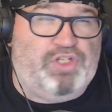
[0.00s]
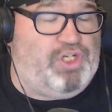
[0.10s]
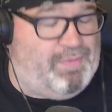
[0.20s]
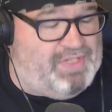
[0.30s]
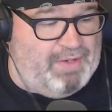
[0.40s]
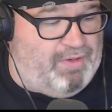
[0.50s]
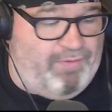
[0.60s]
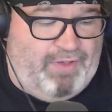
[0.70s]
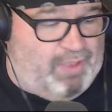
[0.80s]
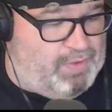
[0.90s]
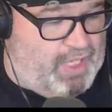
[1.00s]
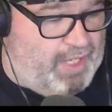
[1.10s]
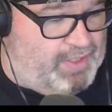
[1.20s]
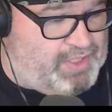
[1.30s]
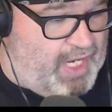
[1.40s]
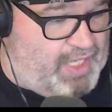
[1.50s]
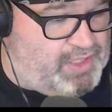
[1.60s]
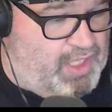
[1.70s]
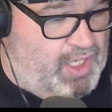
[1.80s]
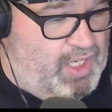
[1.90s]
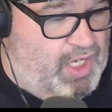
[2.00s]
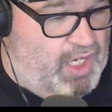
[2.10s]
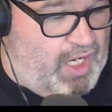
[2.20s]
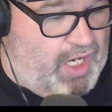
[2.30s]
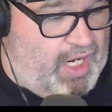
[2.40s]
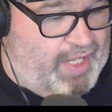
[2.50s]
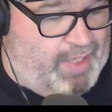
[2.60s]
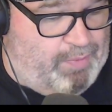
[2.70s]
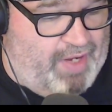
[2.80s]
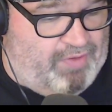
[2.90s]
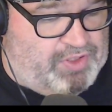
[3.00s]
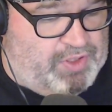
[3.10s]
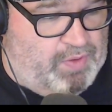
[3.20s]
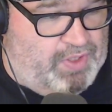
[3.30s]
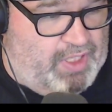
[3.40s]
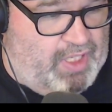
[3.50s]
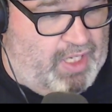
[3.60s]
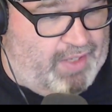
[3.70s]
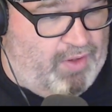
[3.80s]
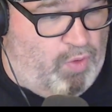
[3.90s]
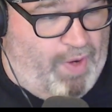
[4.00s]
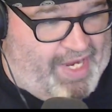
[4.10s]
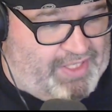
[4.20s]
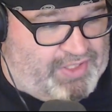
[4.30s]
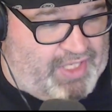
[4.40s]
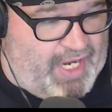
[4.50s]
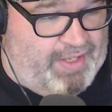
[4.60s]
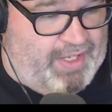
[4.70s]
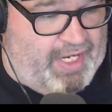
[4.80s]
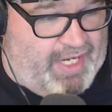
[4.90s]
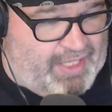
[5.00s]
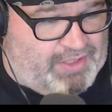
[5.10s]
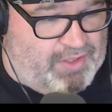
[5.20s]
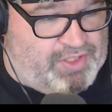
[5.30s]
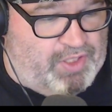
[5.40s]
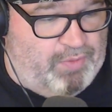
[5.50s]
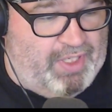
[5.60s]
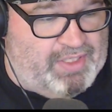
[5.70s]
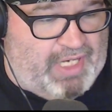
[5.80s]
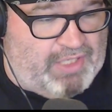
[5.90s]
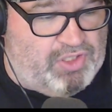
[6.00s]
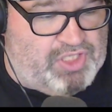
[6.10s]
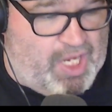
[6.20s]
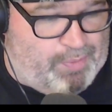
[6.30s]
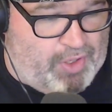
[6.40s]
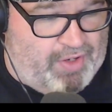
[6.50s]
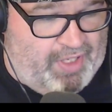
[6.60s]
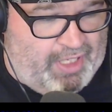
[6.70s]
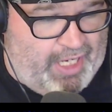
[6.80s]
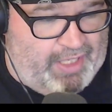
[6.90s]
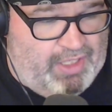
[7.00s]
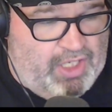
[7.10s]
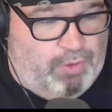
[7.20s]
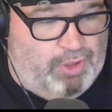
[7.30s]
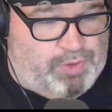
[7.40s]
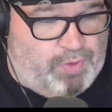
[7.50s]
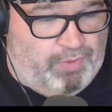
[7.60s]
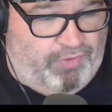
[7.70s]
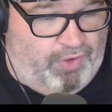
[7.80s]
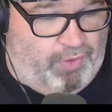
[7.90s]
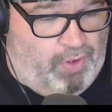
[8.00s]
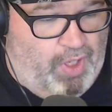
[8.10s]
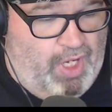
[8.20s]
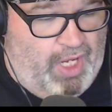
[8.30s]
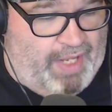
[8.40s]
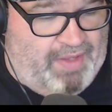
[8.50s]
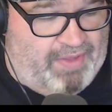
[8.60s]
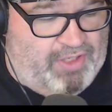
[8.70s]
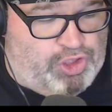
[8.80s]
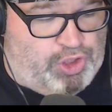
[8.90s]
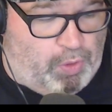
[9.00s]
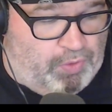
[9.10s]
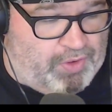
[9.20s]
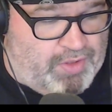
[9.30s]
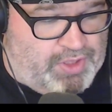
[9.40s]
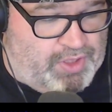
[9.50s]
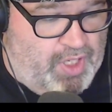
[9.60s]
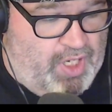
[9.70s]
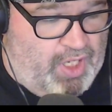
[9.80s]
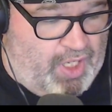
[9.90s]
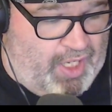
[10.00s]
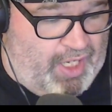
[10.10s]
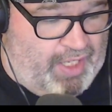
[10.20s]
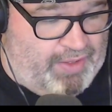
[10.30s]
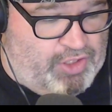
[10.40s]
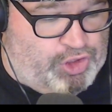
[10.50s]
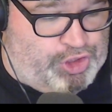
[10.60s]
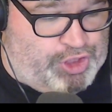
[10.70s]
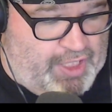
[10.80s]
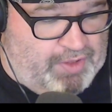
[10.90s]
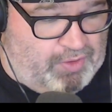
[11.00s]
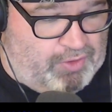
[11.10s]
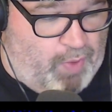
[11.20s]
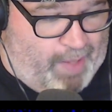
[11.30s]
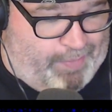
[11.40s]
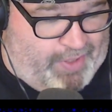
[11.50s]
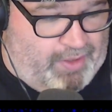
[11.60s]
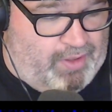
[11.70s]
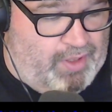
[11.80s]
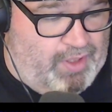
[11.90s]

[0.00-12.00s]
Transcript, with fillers: jump down to feet, but not in this case. Uh, and then we have to do the uh, the waist and the connectors so that we can attach the top part of the kit, which we will do. And then the shoulders, uh, the shield weapon,